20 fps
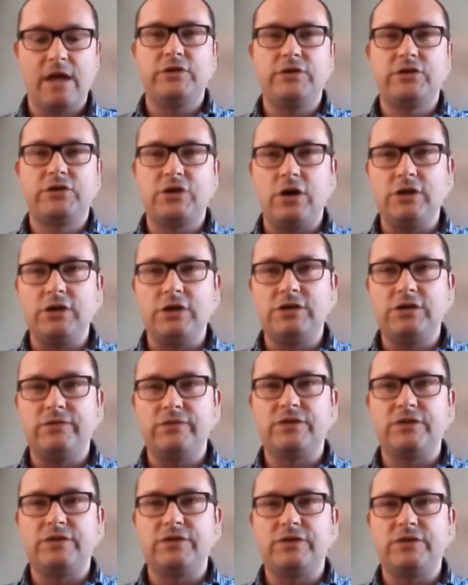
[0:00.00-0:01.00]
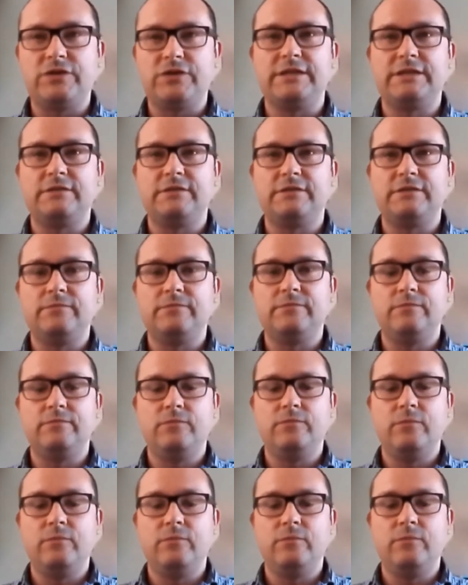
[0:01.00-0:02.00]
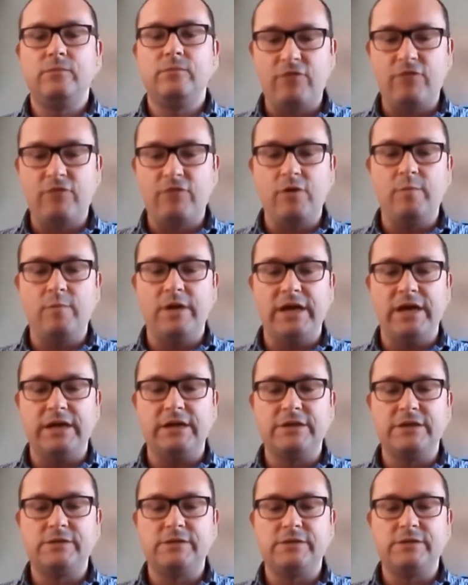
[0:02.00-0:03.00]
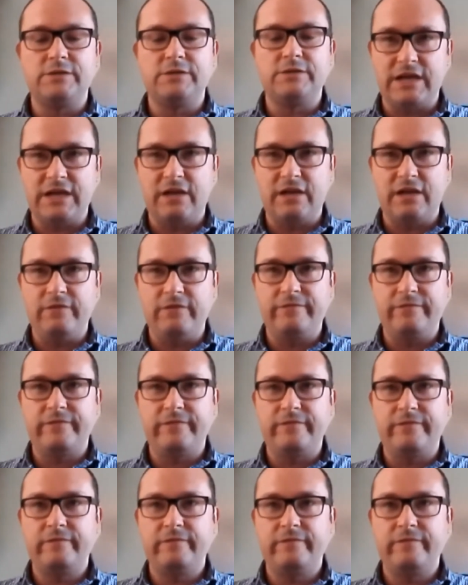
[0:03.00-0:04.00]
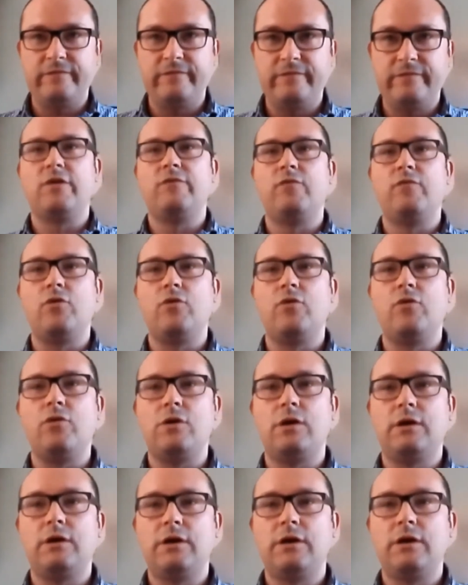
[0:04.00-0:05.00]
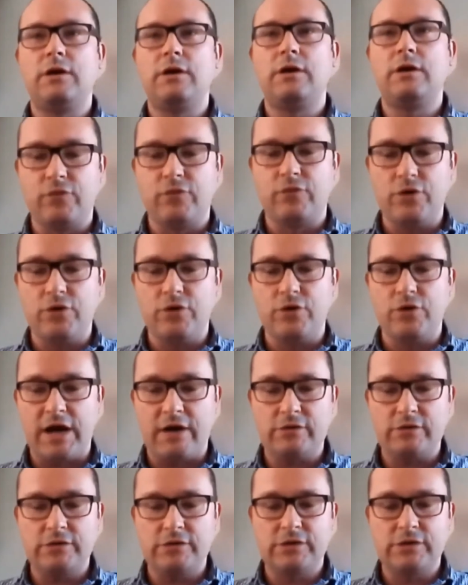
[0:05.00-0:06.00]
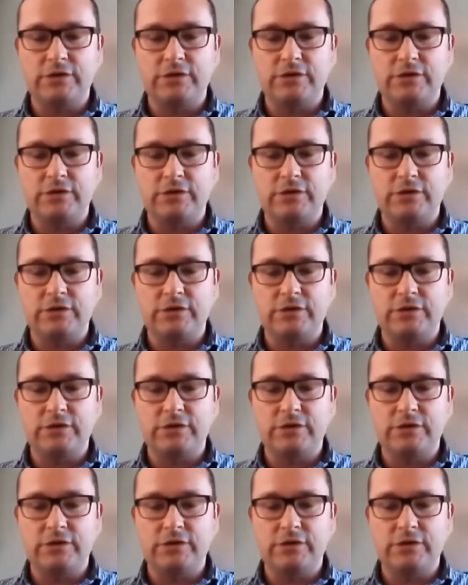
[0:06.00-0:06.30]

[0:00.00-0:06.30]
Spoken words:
At the start of this crisis, the three group leaders, myself, Councillor O'Rourke, Councillor Roothouse,